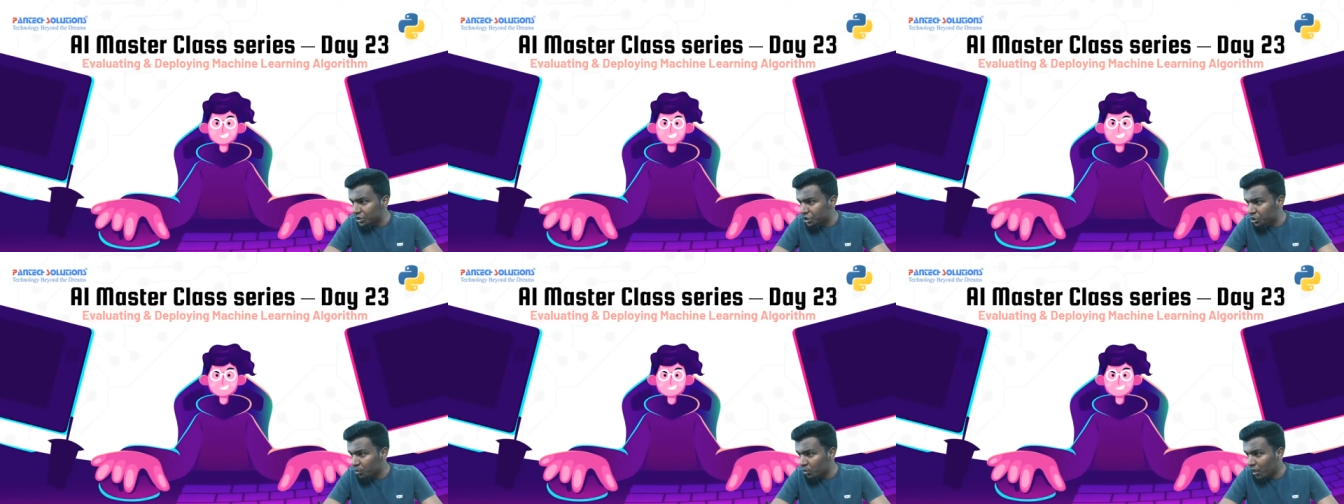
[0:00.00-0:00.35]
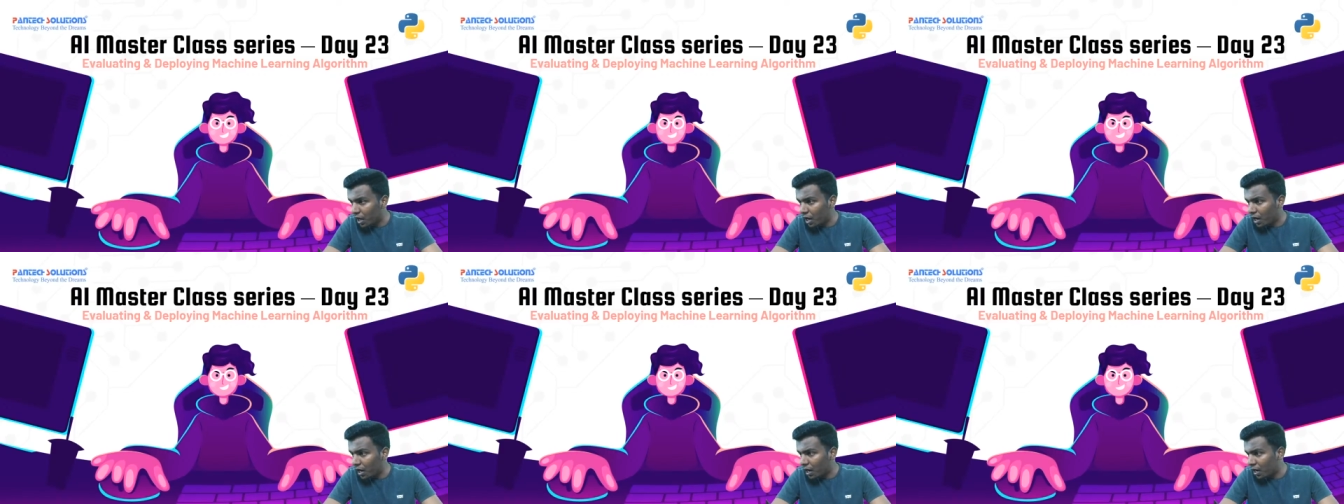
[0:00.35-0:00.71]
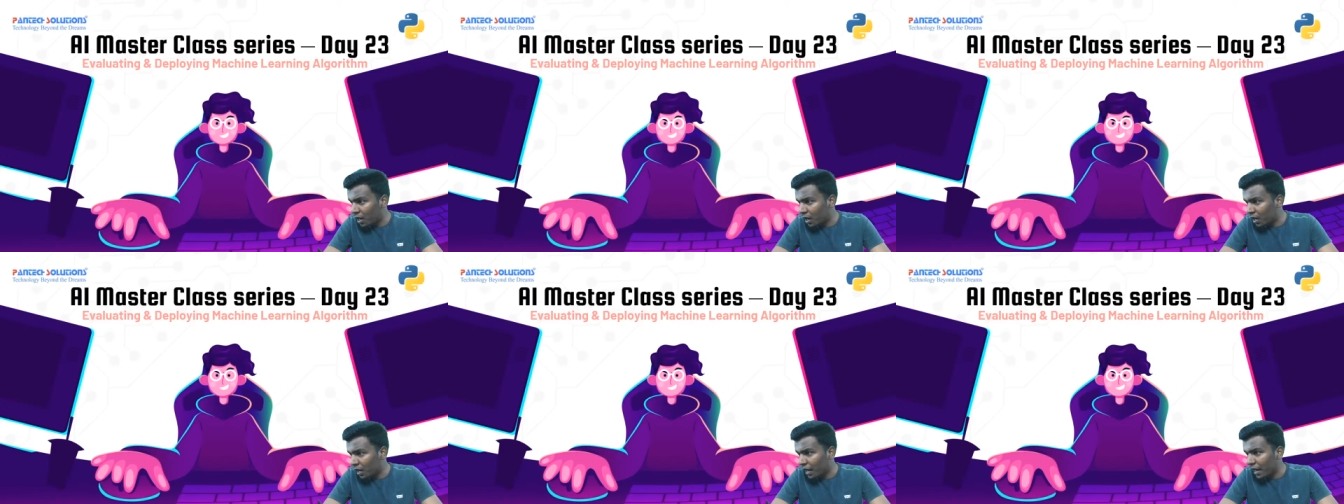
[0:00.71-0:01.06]
Shula,
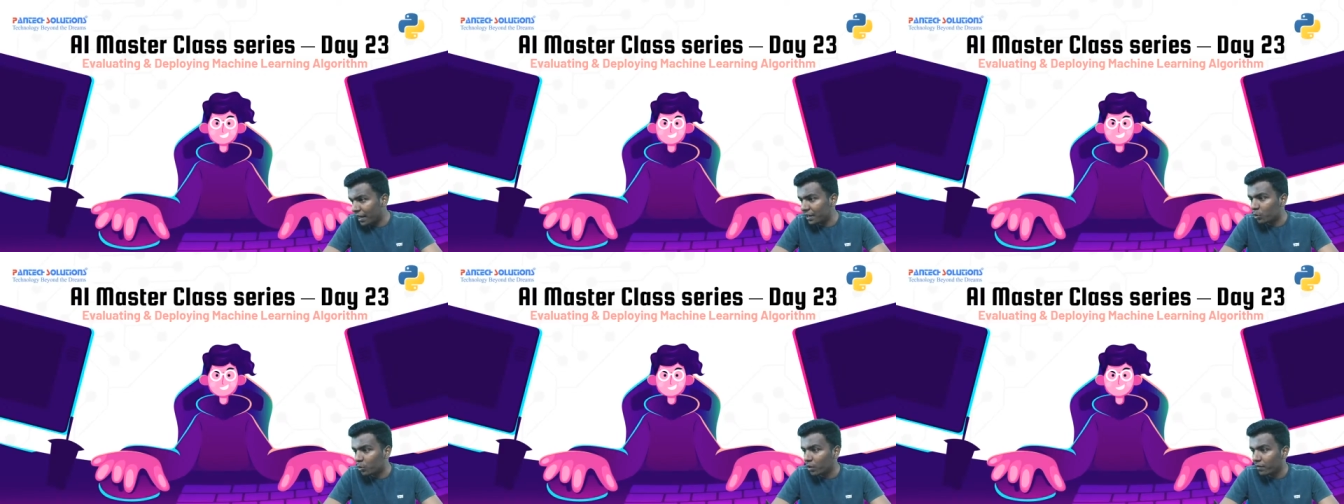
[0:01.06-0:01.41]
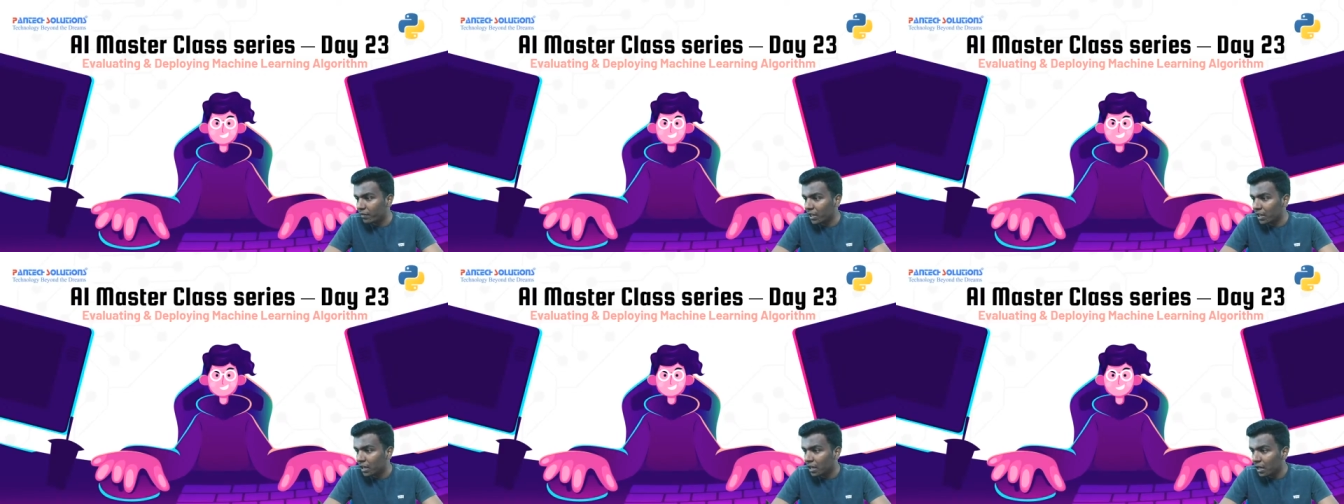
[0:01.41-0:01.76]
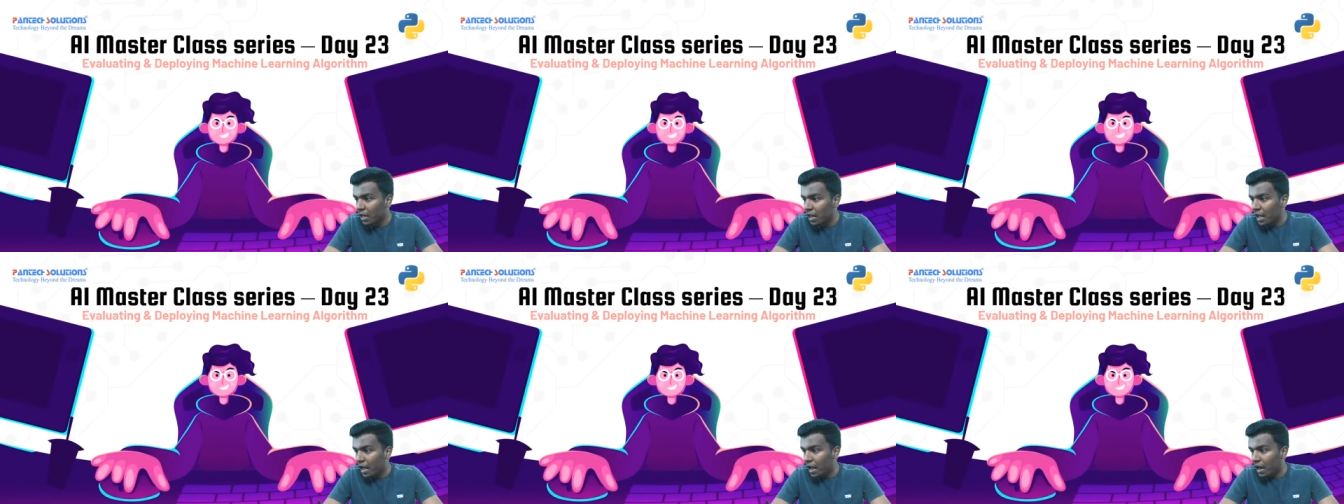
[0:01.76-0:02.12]
hi, good evening.
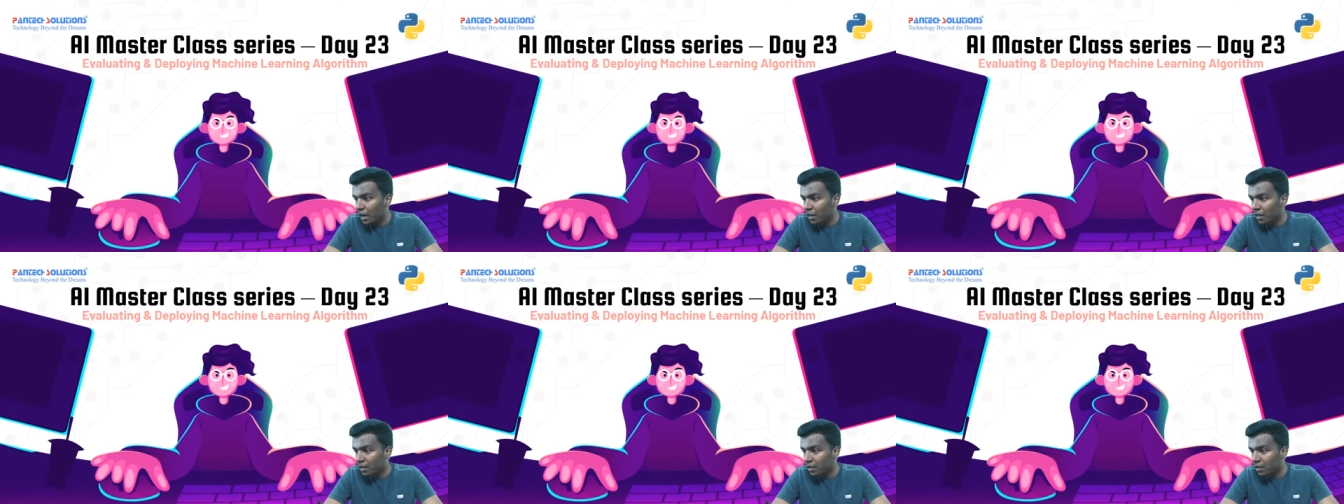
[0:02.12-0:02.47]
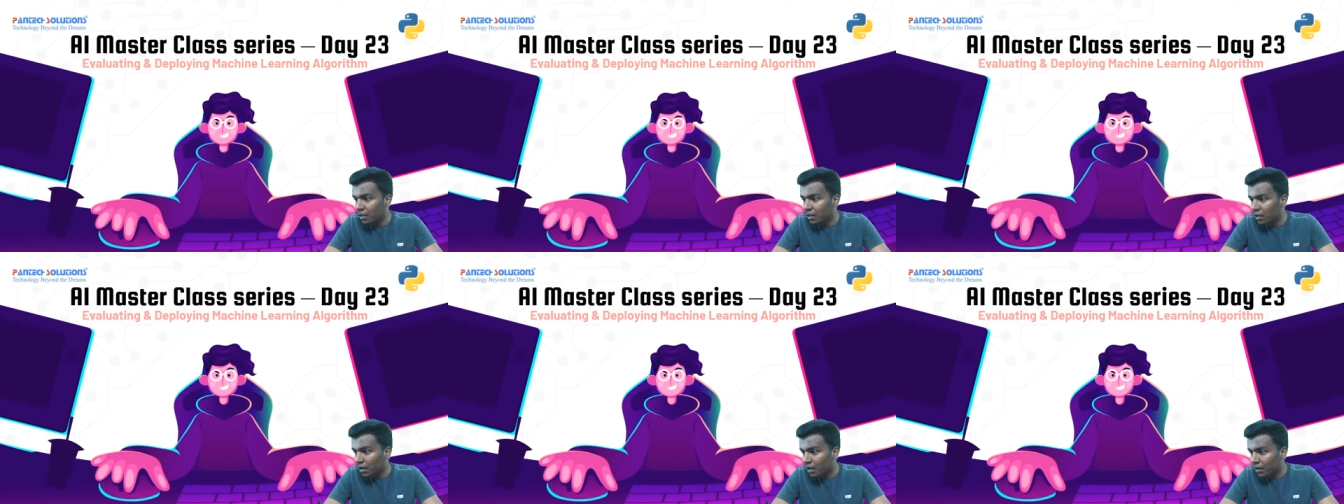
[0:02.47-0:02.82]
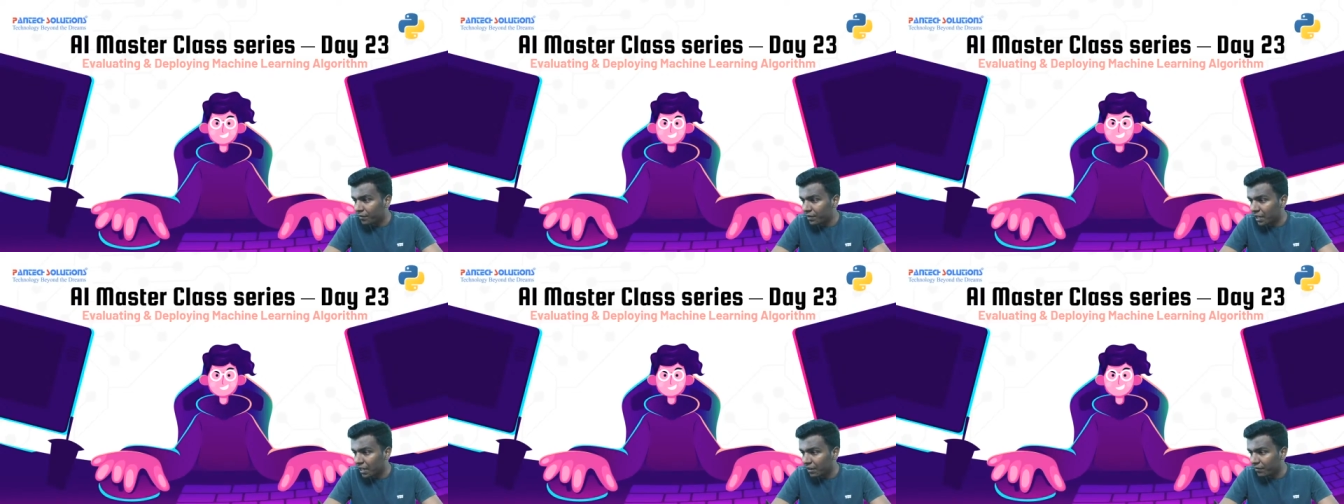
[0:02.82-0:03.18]
And
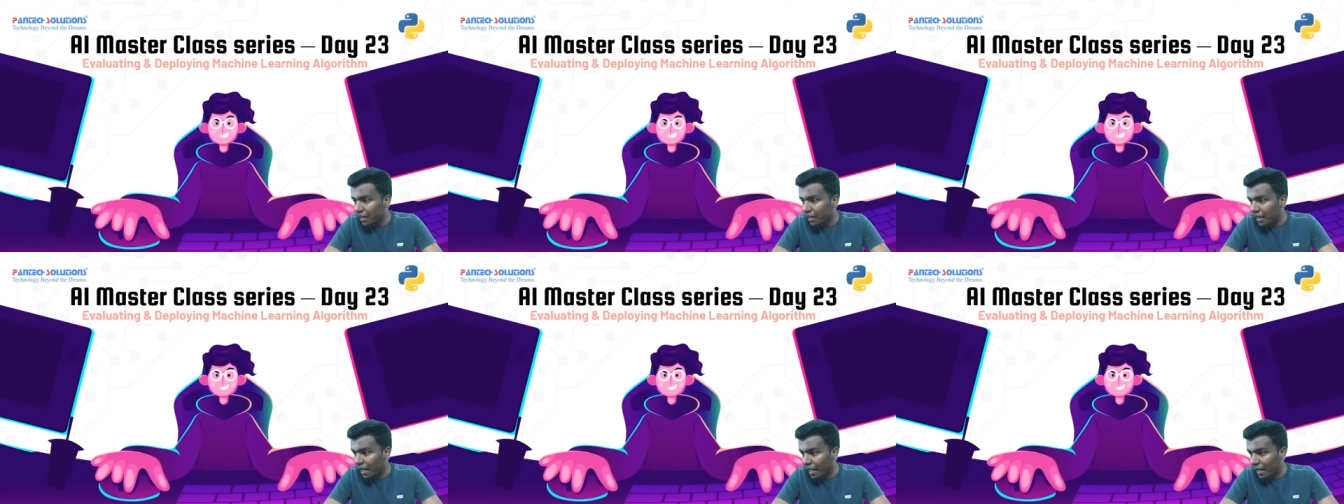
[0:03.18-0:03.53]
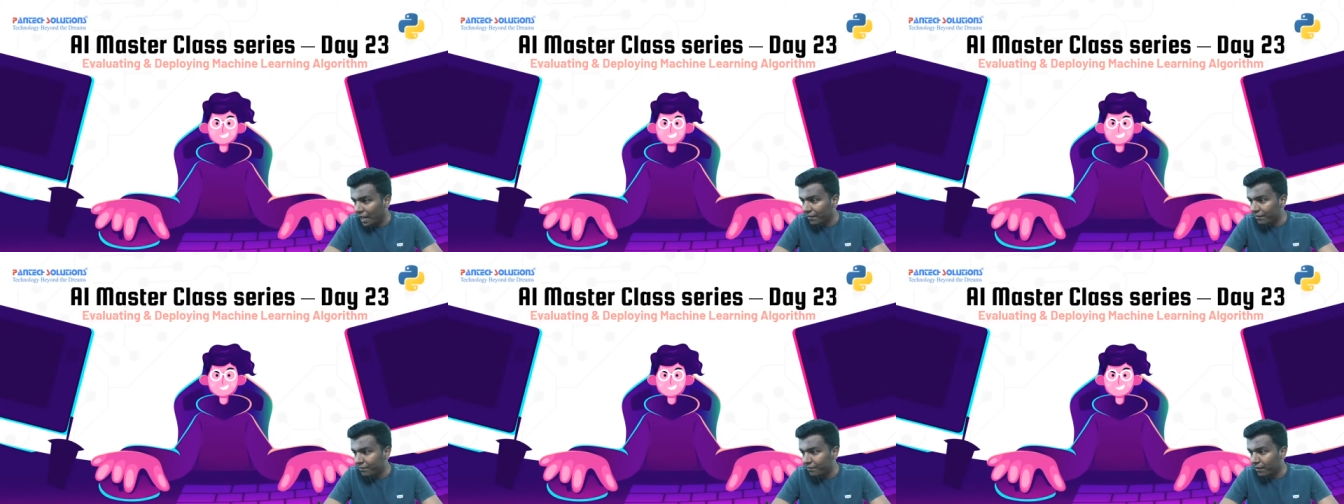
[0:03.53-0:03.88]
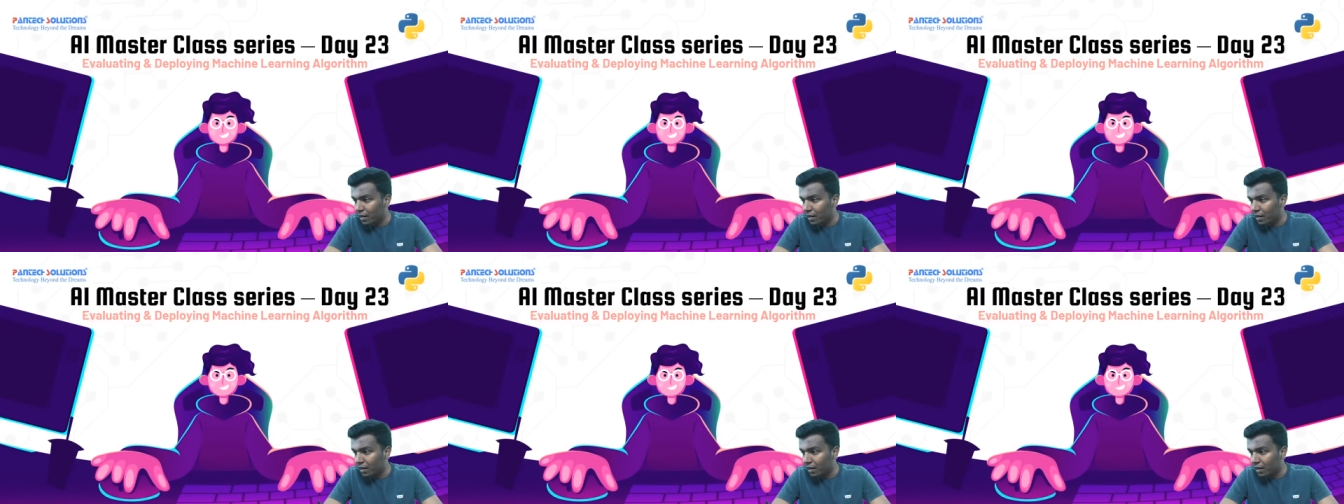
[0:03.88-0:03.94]
here we have